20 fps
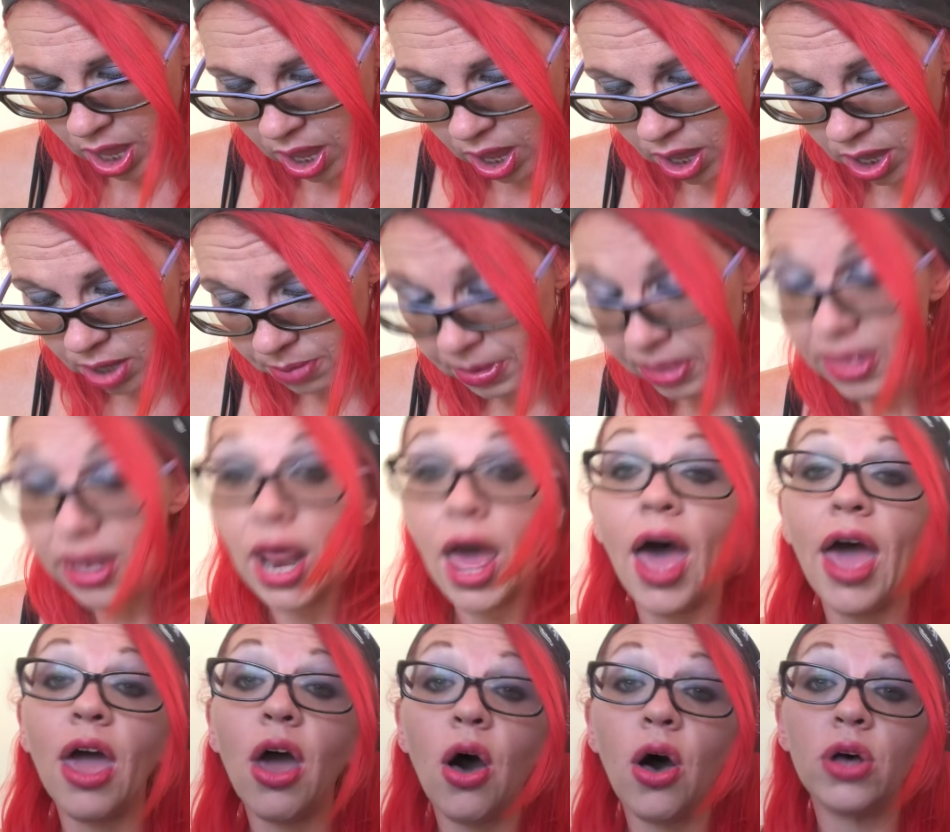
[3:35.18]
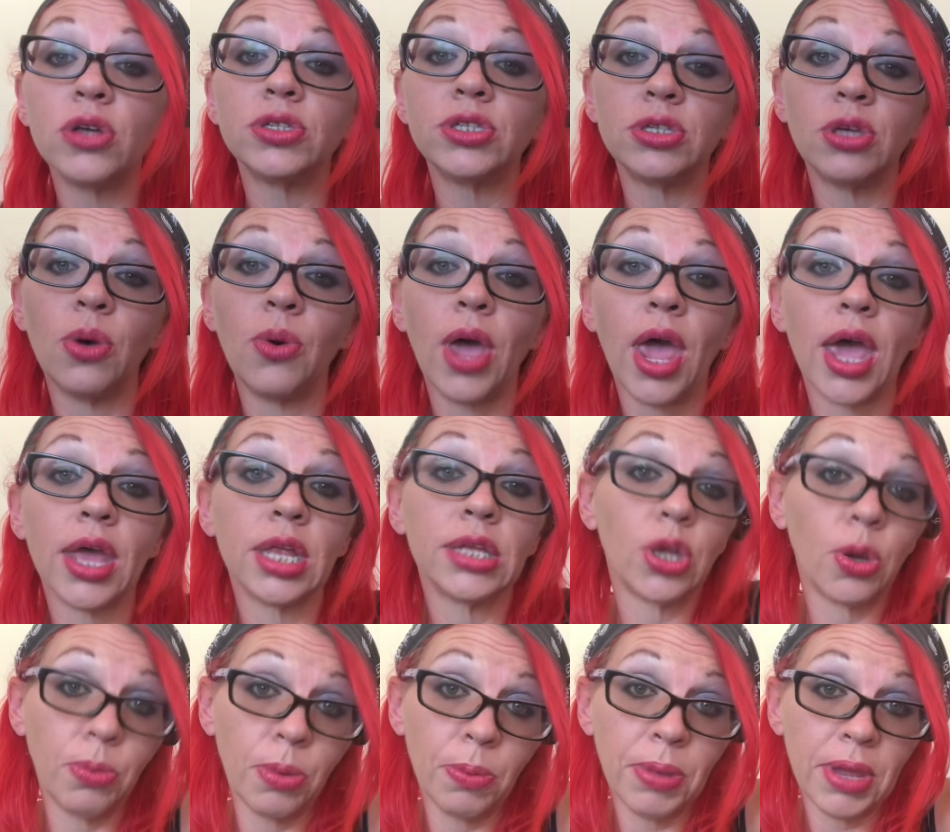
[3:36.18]
And then I also added
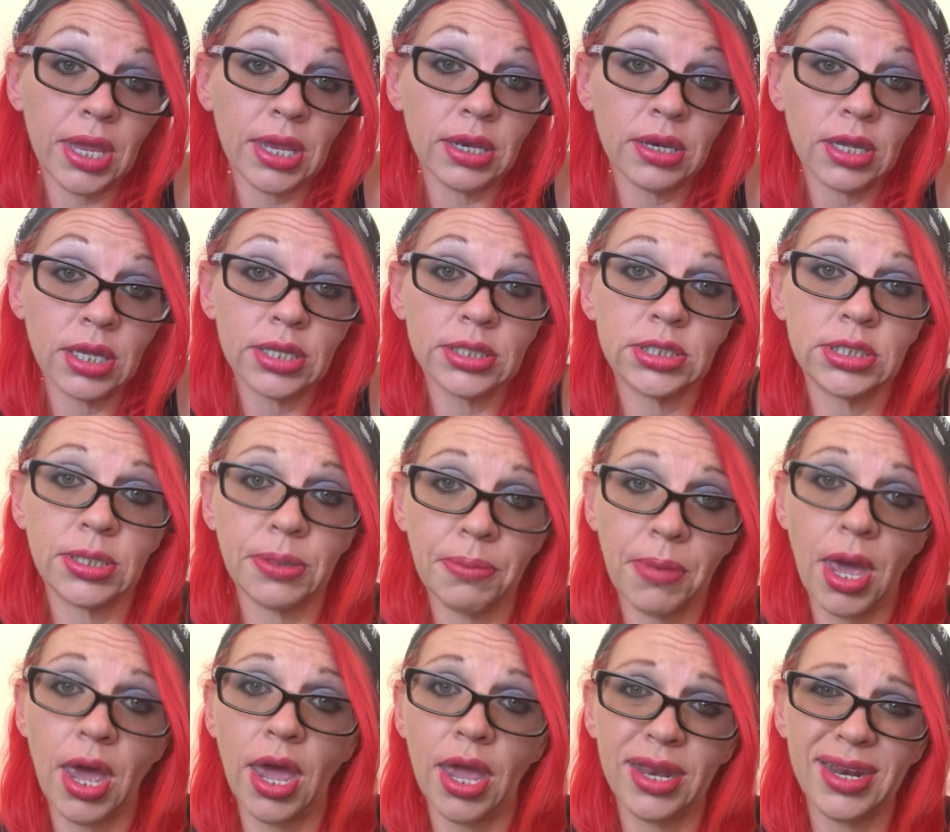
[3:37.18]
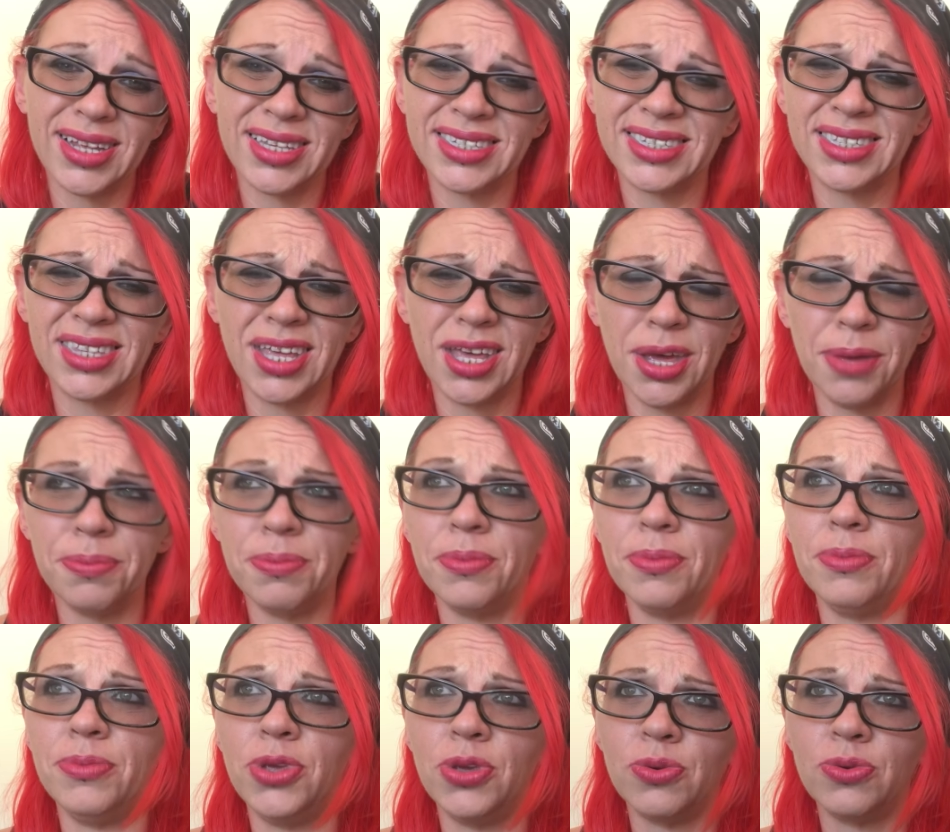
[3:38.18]
dopamine to mine. It's the
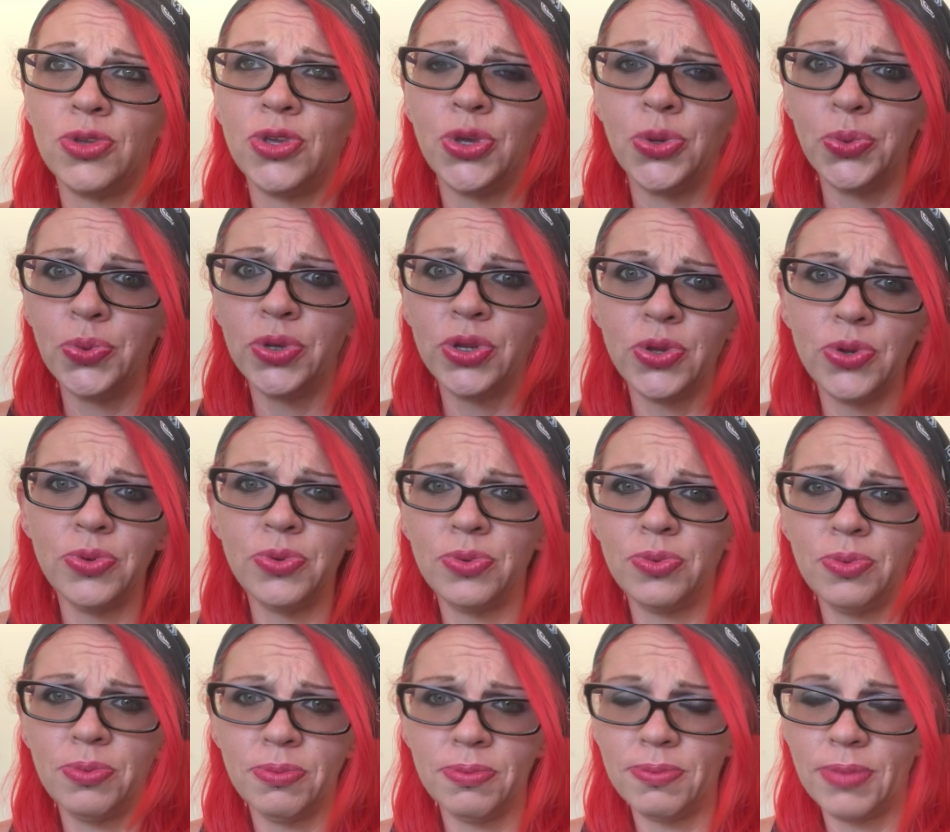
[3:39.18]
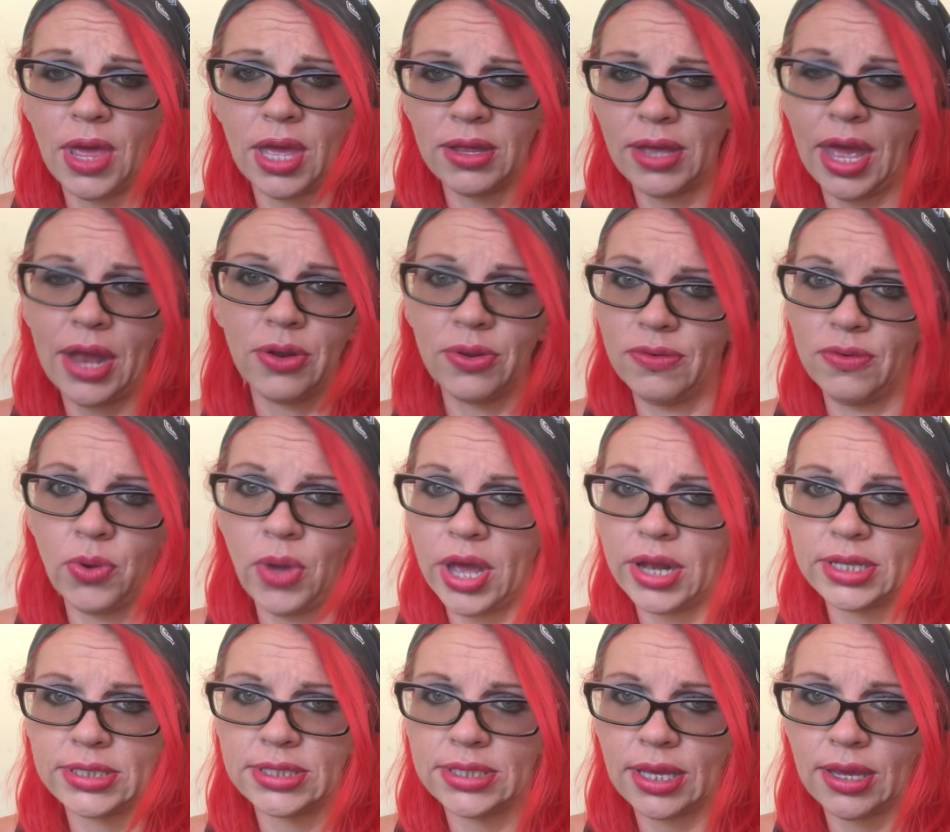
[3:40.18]
Mucunu. I don't even know how
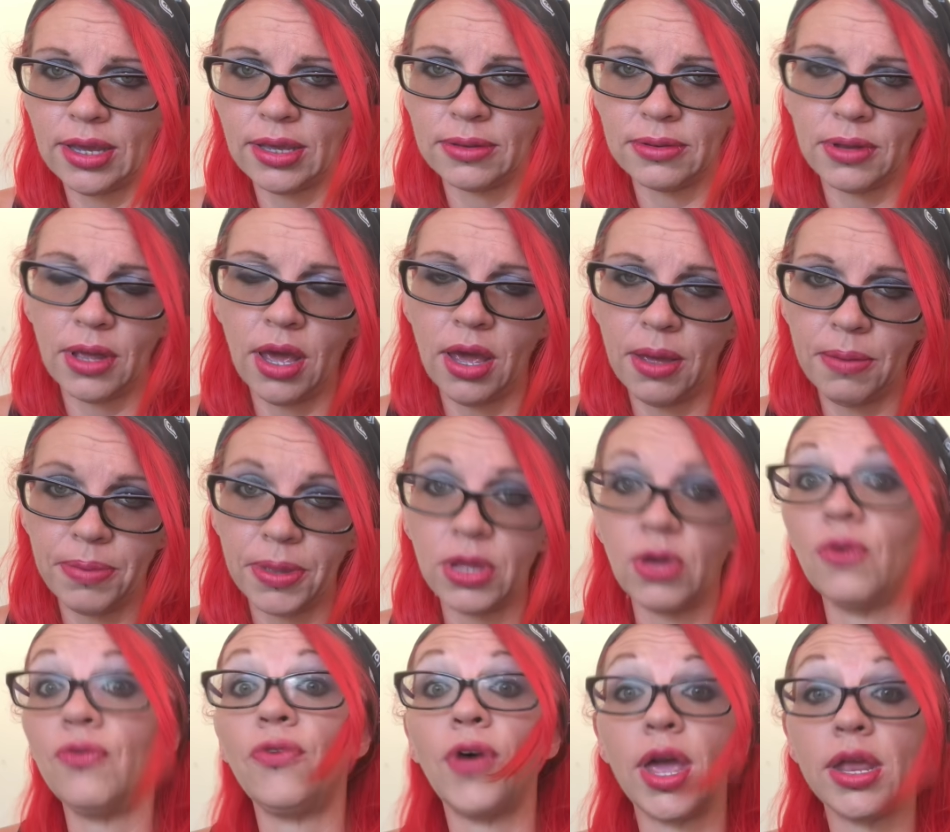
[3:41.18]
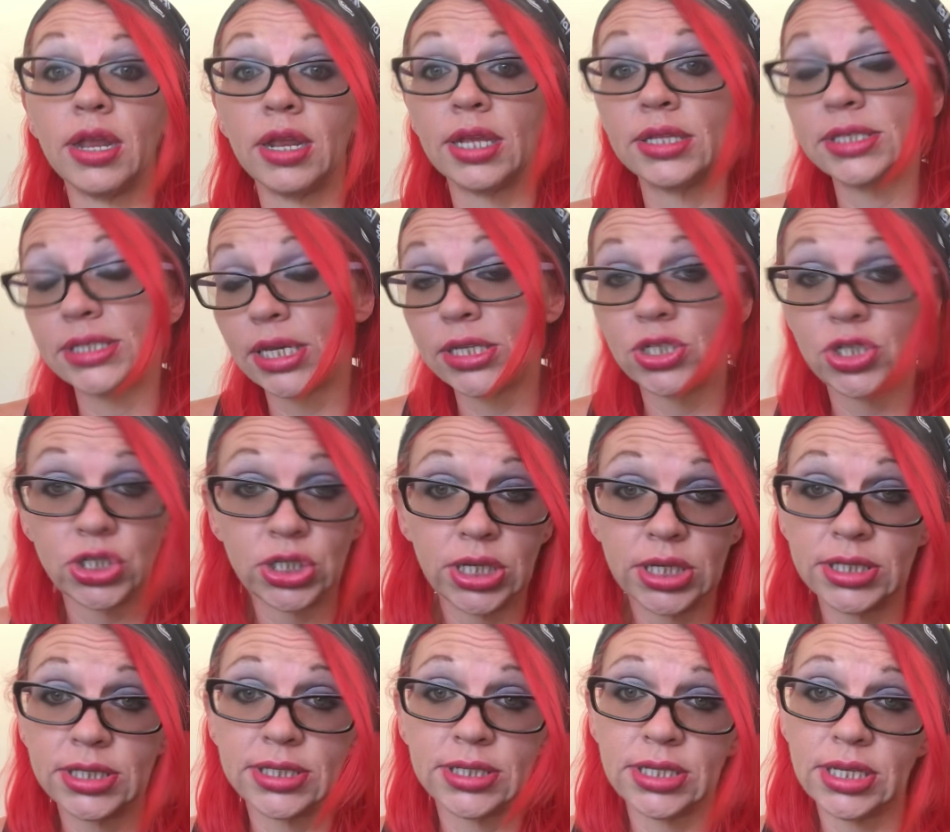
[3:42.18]
to say it, but you'll find it. It's at
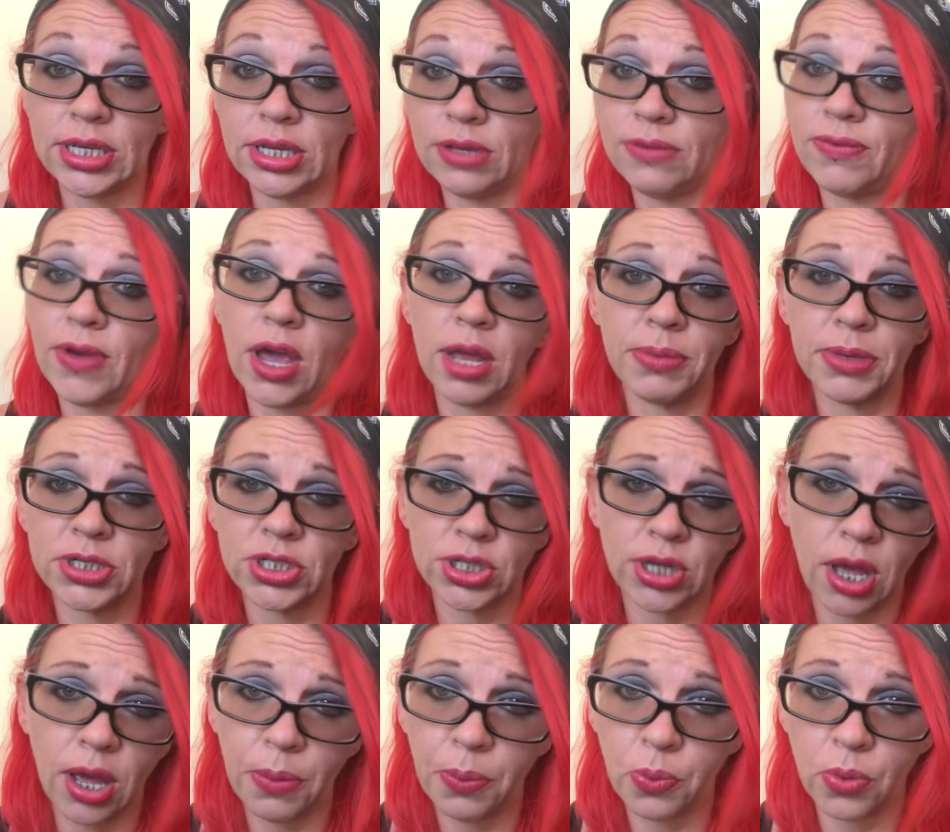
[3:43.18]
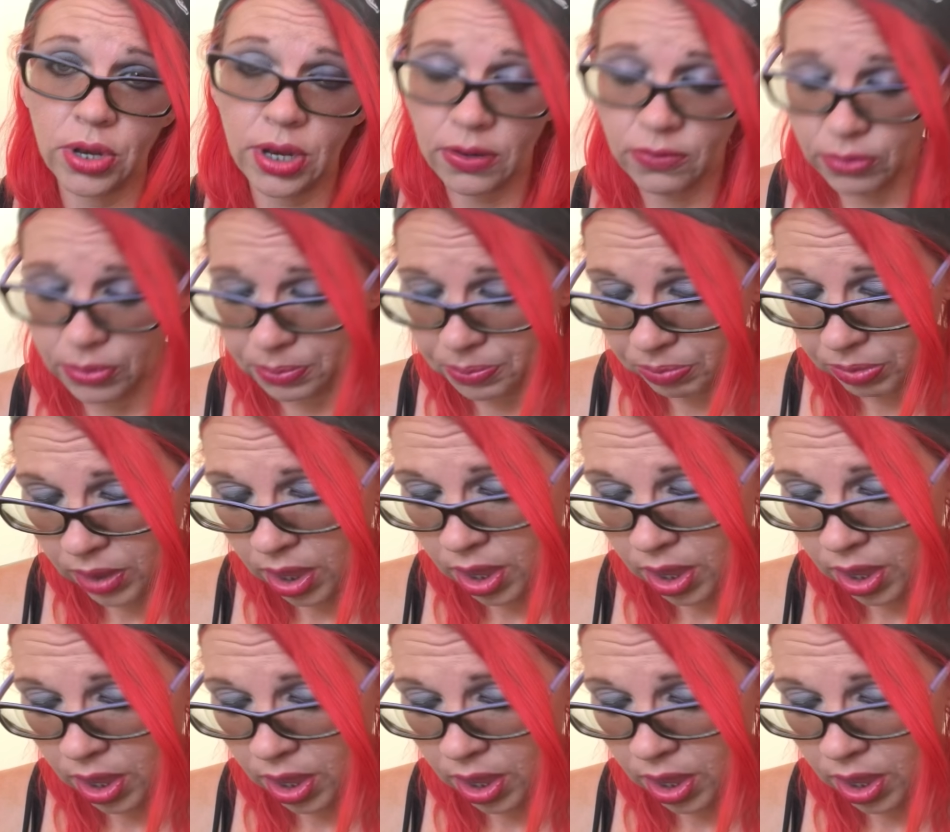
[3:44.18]
GNC, Vitamin Shop, whatever.